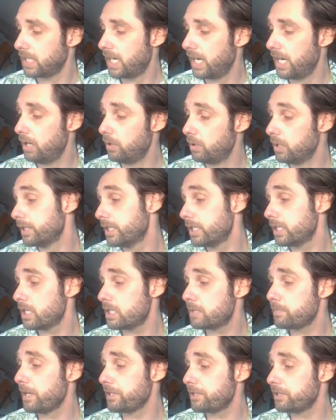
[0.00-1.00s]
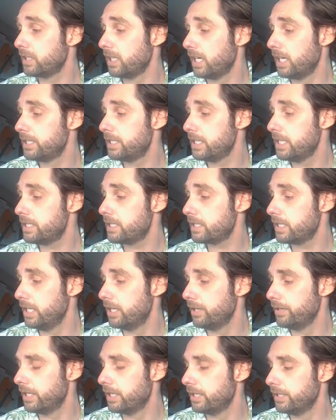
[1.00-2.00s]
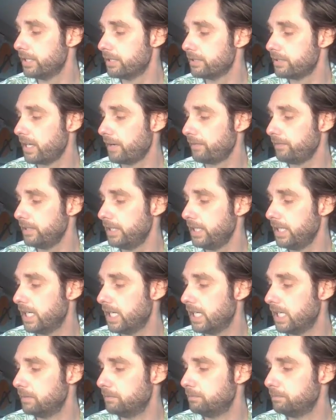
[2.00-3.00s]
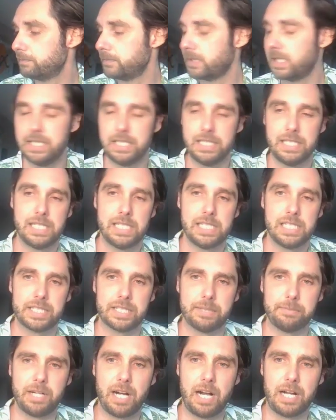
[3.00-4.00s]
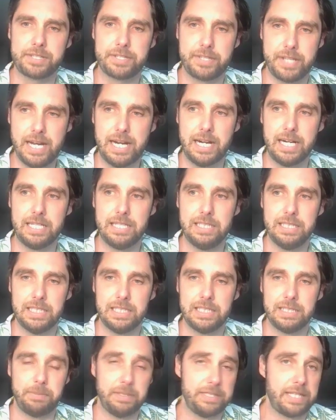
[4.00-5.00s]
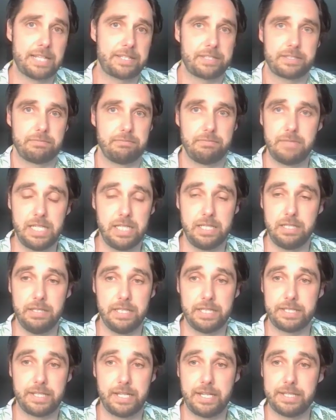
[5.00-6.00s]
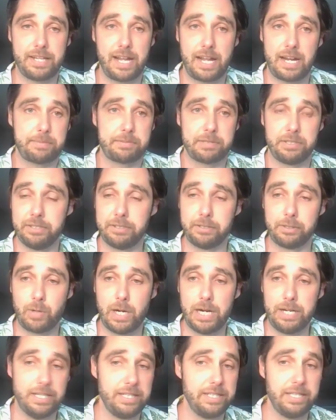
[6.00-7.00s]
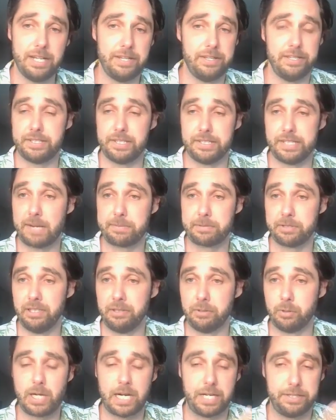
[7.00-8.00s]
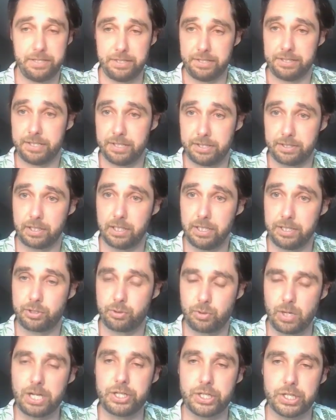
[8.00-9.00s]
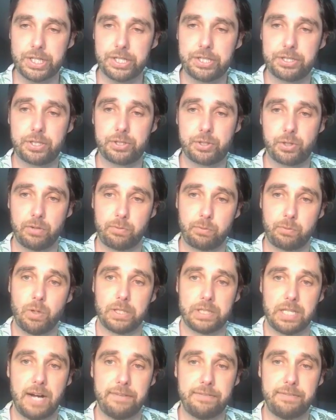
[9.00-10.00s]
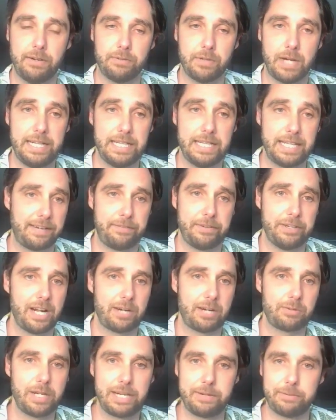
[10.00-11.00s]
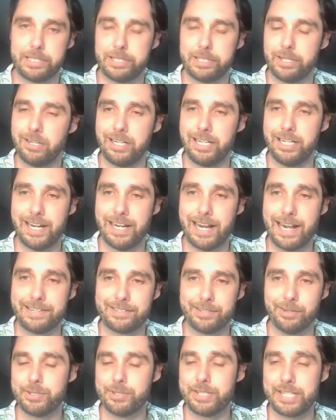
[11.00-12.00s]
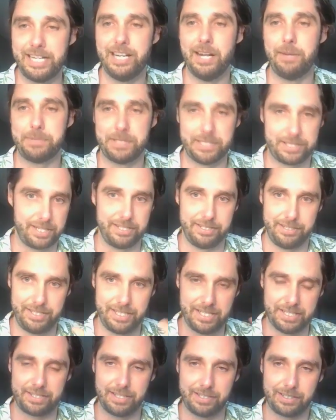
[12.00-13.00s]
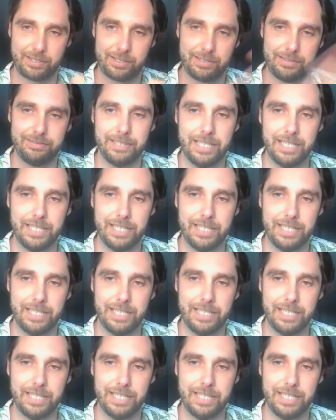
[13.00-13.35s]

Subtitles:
The sponsored content, there's definitely some costs there, but it's not absolutely required. None of this is absolutely required. This is just a good structure to sort of work off of, right? Like if you're not running retargeting ads, don't set it up just to